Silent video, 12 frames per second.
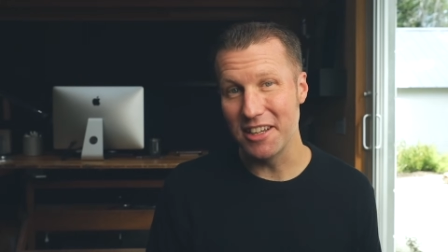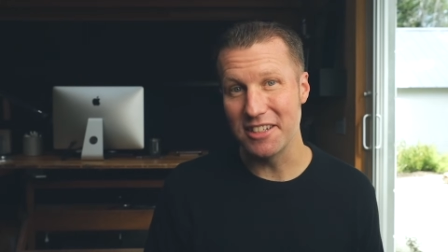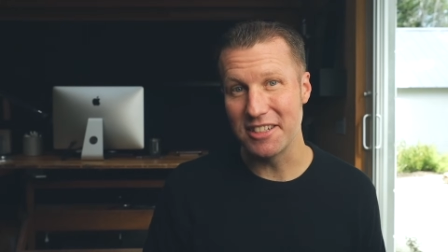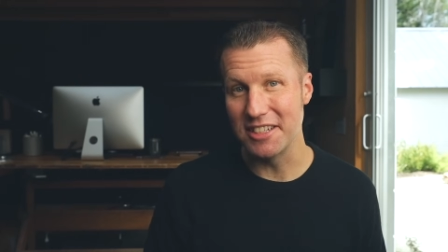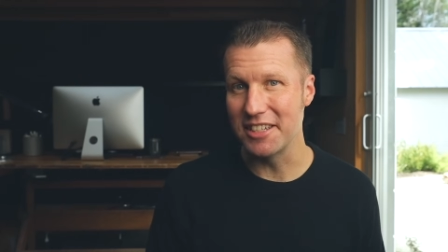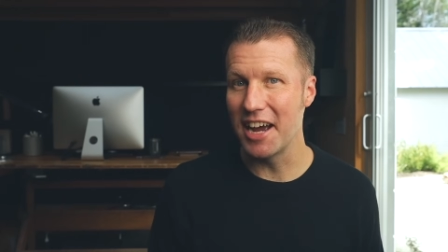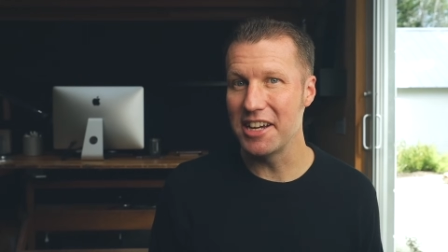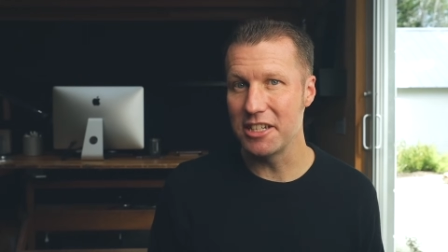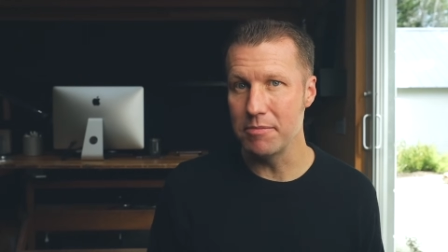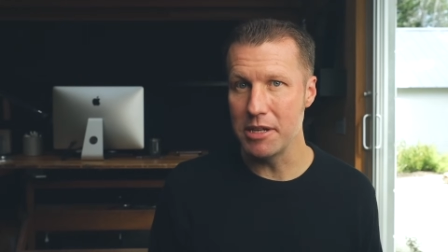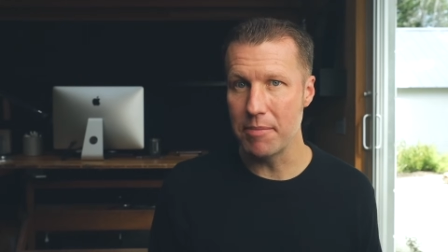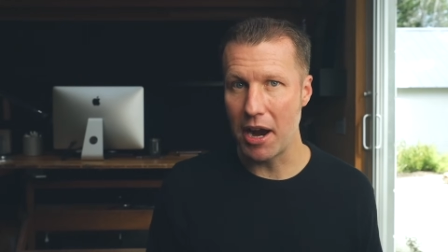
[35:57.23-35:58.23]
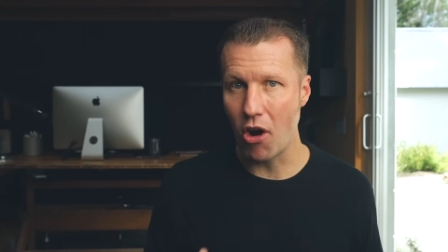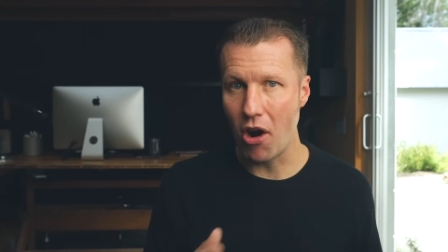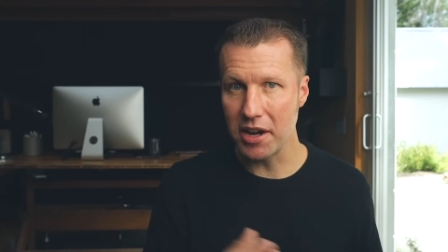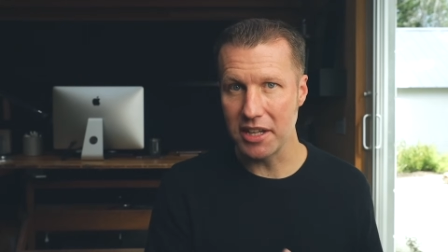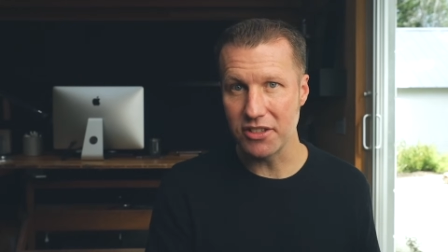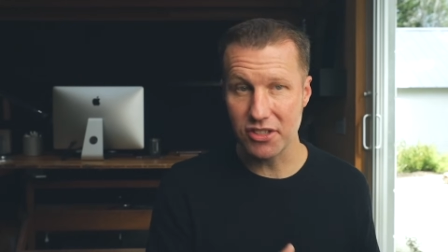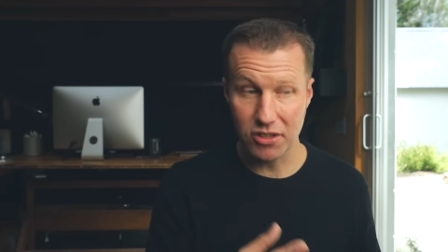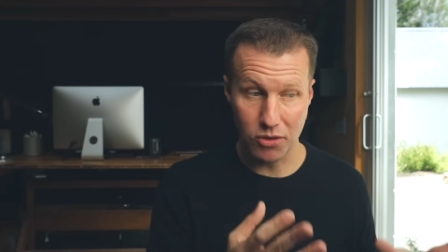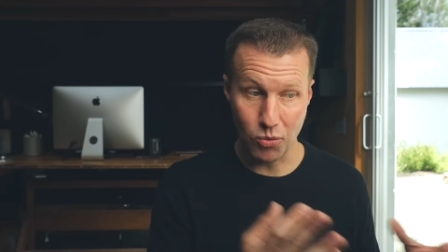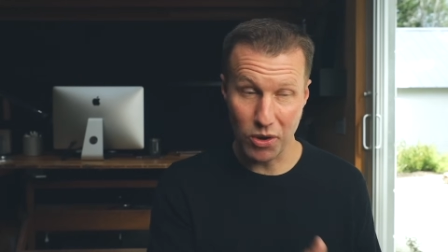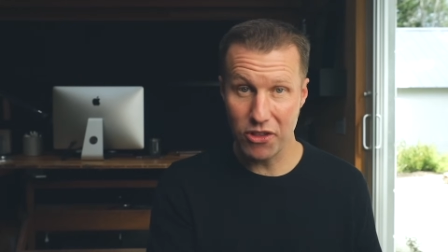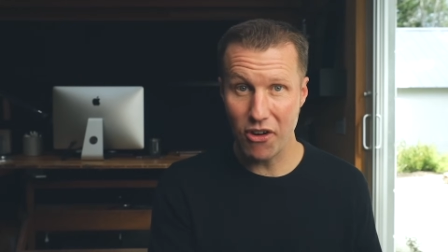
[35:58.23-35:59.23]
is designed to meet my audience
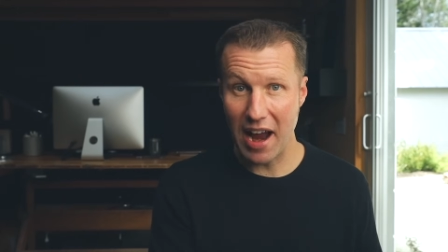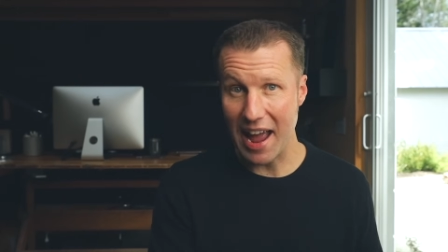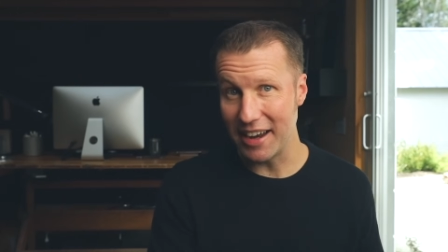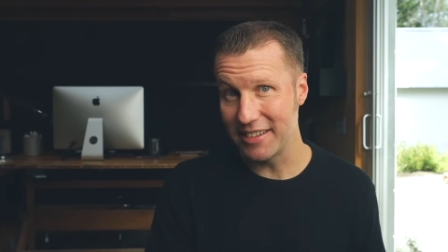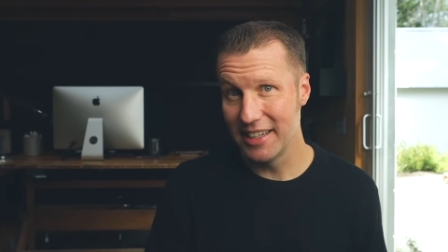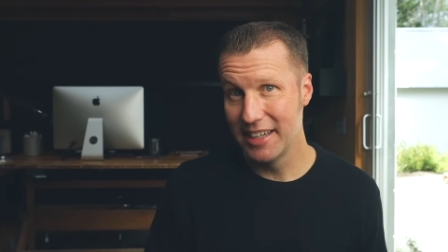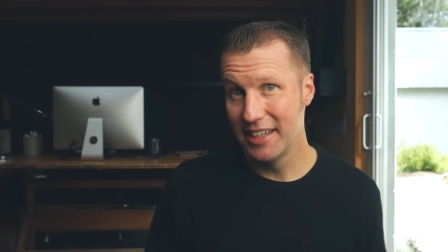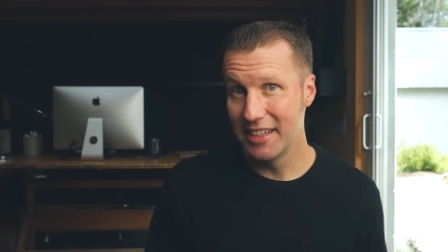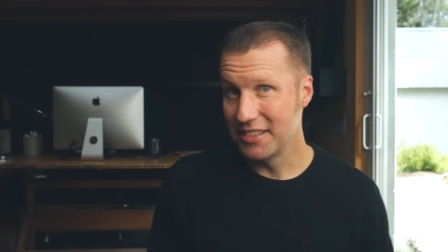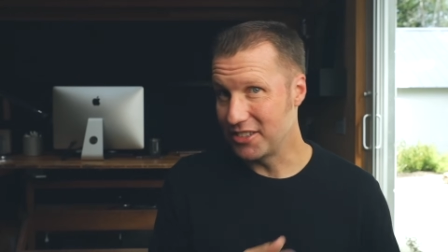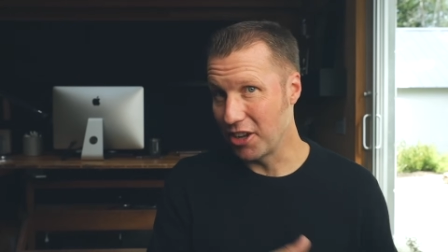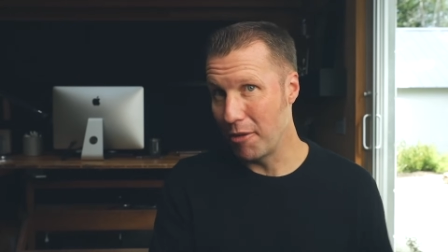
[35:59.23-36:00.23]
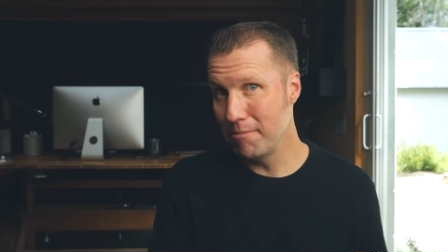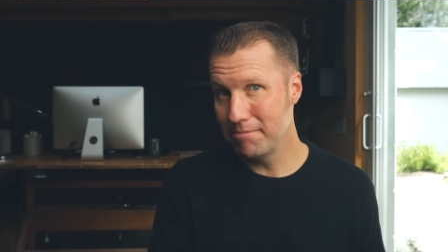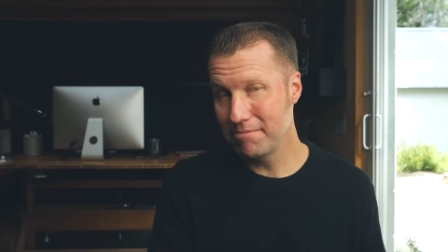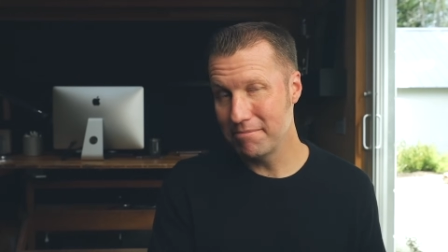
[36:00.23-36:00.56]
where they're at. Some